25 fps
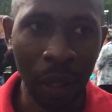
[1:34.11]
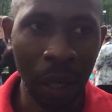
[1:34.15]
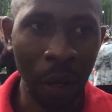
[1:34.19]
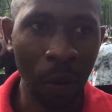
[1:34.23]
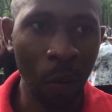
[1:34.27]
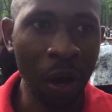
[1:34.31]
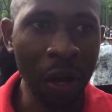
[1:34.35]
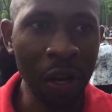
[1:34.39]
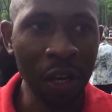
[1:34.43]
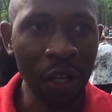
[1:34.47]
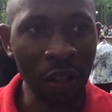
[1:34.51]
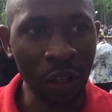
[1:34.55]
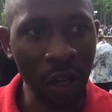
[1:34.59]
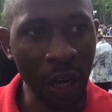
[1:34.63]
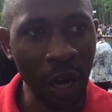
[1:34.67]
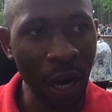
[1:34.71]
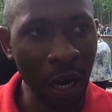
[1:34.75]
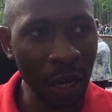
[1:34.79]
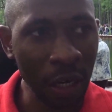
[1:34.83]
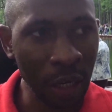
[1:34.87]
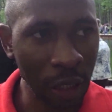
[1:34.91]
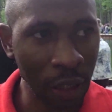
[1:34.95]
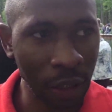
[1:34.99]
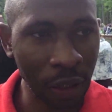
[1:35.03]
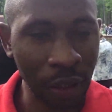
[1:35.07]
And when he
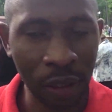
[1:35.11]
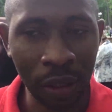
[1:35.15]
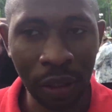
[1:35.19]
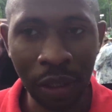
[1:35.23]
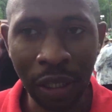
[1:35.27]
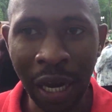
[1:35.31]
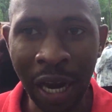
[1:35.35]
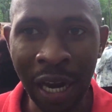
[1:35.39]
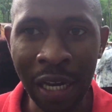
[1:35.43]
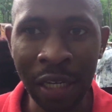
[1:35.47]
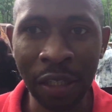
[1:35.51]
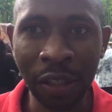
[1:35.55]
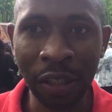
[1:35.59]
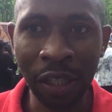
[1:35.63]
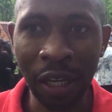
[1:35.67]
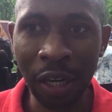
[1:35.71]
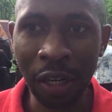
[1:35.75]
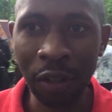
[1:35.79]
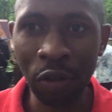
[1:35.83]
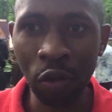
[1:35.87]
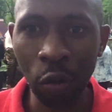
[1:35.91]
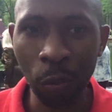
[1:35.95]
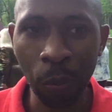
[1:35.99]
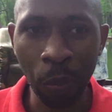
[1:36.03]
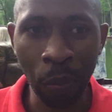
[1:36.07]
scanned it, I
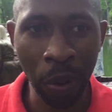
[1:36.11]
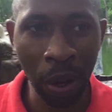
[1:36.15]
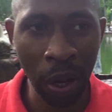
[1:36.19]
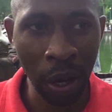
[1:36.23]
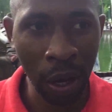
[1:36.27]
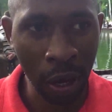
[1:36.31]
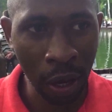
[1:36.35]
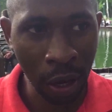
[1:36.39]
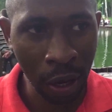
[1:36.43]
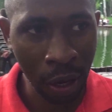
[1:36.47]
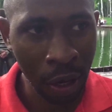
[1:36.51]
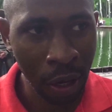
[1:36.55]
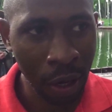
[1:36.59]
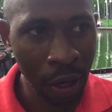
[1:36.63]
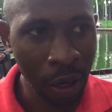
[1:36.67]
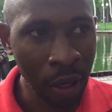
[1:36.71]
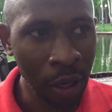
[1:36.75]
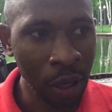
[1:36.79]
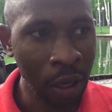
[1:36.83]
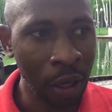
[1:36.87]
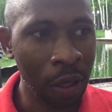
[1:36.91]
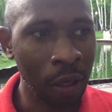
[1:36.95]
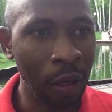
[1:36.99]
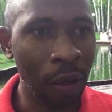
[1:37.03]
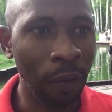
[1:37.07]
decided to pay
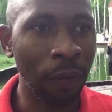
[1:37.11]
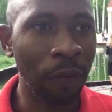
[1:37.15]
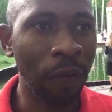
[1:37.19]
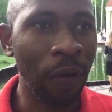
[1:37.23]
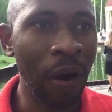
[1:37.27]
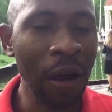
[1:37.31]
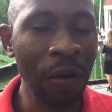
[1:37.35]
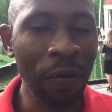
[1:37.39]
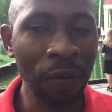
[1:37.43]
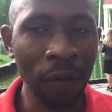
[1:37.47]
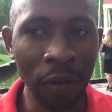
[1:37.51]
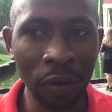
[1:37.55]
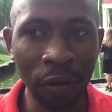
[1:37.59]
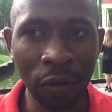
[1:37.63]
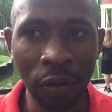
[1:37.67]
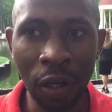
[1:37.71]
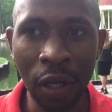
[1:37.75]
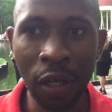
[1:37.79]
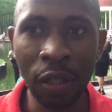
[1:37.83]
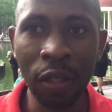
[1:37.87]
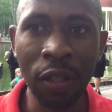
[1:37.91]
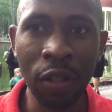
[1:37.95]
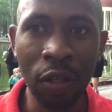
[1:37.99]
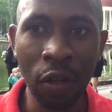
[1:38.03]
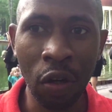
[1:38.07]
the five
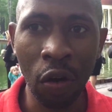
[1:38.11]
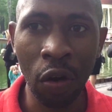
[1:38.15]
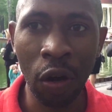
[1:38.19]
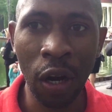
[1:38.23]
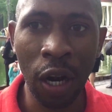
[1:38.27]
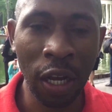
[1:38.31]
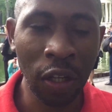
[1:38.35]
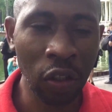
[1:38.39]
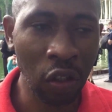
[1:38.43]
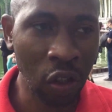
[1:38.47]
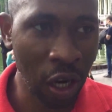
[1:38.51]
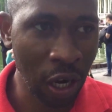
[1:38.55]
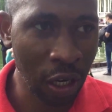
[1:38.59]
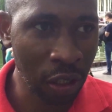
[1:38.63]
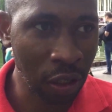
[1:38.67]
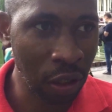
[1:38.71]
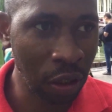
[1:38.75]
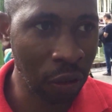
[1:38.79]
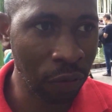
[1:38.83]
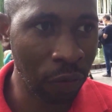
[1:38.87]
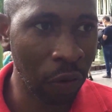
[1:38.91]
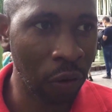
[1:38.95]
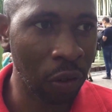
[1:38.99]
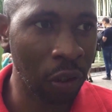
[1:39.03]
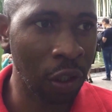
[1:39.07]
hundred dollar
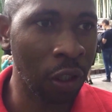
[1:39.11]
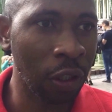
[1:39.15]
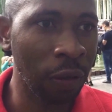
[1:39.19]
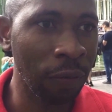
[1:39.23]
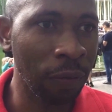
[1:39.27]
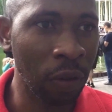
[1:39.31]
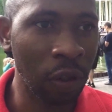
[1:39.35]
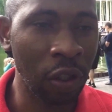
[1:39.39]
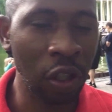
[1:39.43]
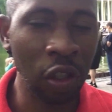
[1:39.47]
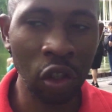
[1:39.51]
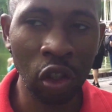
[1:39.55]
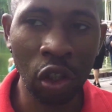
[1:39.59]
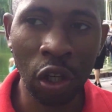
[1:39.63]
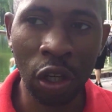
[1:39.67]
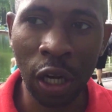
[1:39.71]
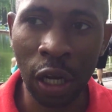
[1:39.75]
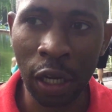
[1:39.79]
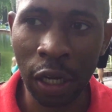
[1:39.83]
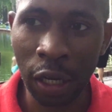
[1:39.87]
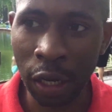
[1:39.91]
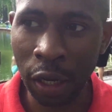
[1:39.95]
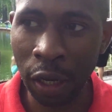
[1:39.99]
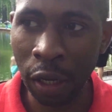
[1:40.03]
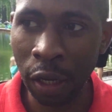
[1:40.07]
charges for the invitation
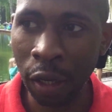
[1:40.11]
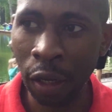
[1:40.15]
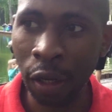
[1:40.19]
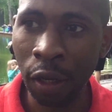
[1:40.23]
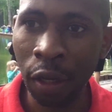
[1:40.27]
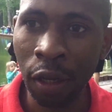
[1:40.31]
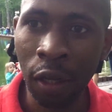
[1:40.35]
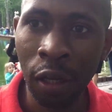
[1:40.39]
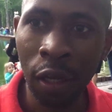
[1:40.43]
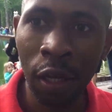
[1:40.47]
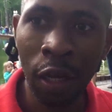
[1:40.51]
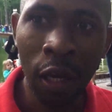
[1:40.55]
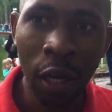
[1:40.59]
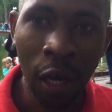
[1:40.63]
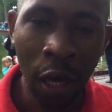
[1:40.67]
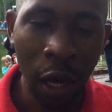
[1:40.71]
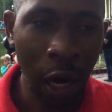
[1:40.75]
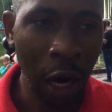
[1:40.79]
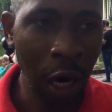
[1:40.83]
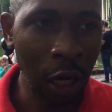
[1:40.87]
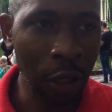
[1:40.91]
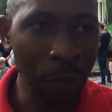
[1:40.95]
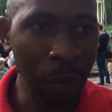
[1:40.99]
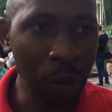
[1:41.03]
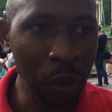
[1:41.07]
and
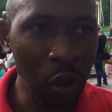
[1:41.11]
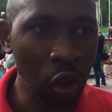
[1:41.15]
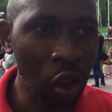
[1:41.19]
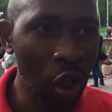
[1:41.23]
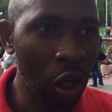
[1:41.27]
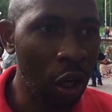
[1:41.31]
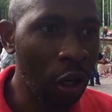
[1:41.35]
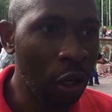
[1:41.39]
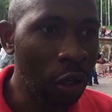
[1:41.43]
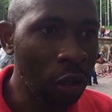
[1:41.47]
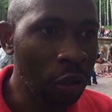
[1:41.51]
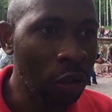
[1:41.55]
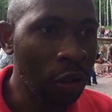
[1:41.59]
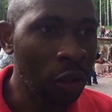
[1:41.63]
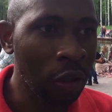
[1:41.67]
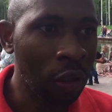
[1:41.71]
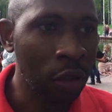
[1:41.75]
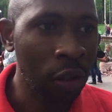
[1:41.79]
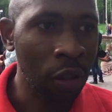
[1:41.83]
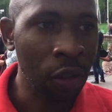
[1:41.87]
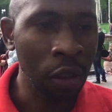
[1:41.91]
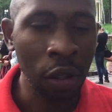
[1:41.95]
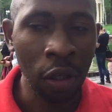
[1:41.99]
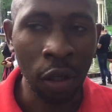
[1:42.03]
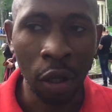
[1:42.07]
uh, admission
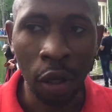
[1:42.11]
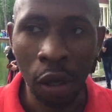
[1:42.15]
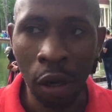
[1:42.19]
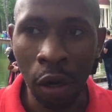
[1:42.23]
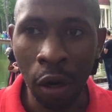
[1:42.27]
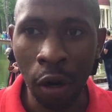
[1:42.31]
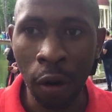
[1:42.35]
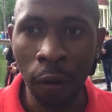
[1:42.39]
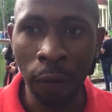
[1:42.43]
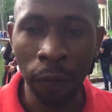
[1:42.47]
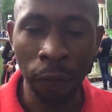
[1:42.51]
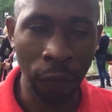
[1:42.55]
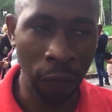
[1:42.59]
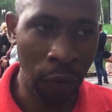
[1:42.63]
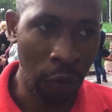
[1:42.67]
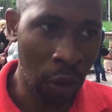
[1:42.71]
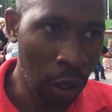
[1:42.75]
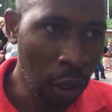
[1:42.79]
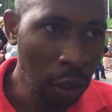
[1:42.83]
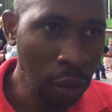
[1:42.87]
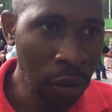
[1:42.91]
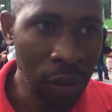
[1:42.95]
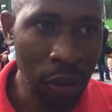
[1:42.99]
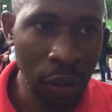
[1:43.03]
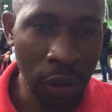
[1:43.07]
uh,
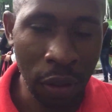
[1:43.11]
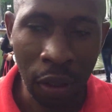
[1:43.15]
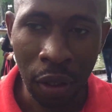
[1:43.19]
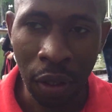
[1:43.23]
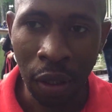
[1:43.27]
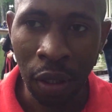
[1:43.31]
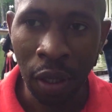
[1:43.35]
fees.